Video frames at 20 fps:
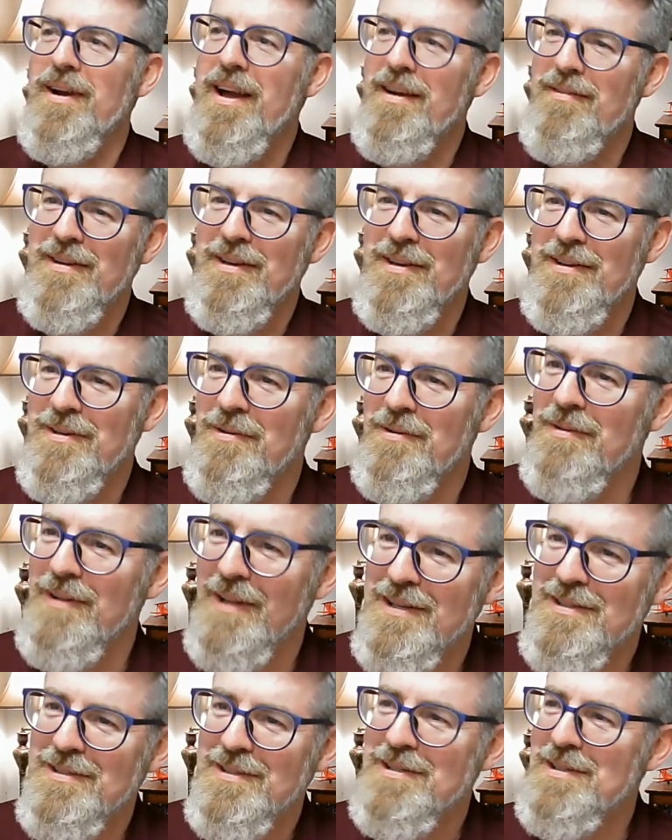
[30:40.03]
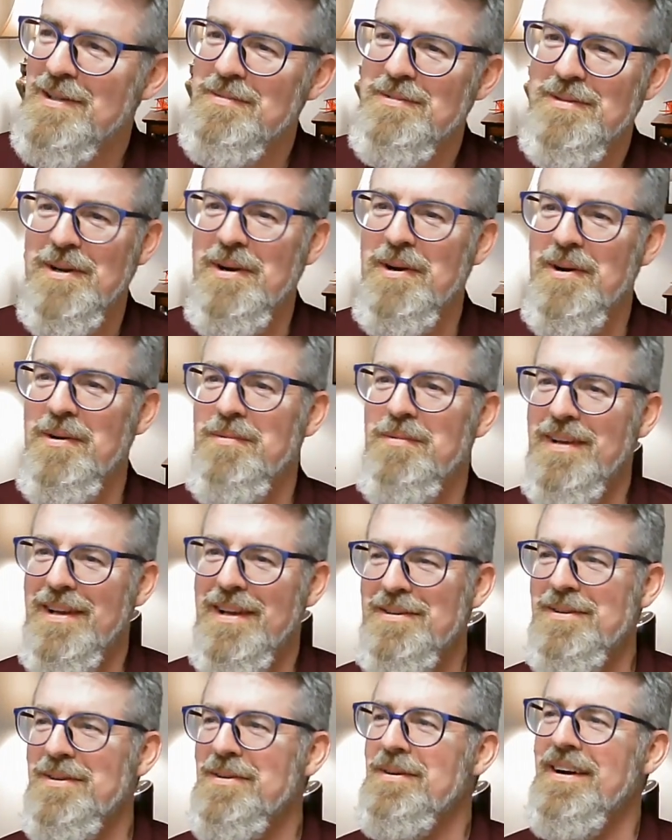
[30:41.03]
having in your relationships at home,
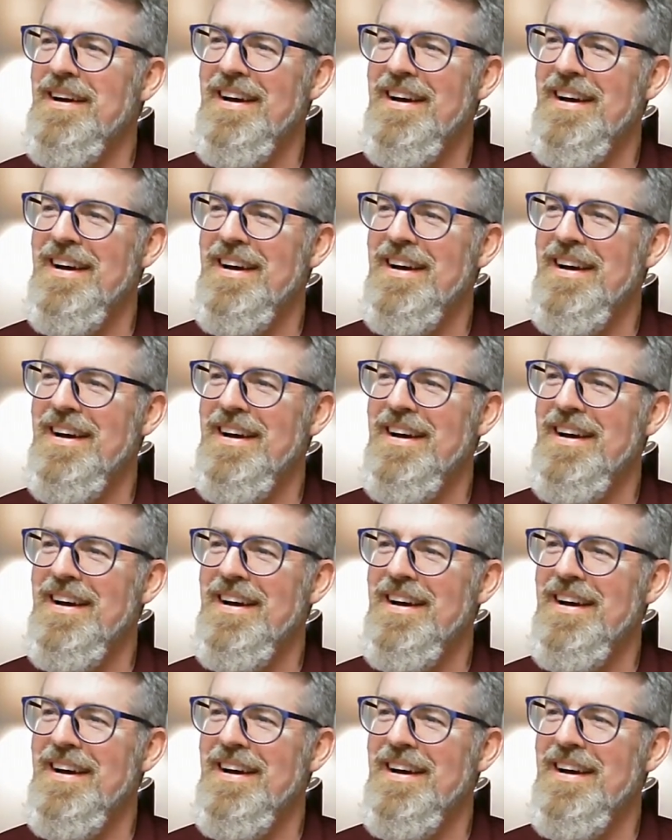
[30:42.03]
Andrew?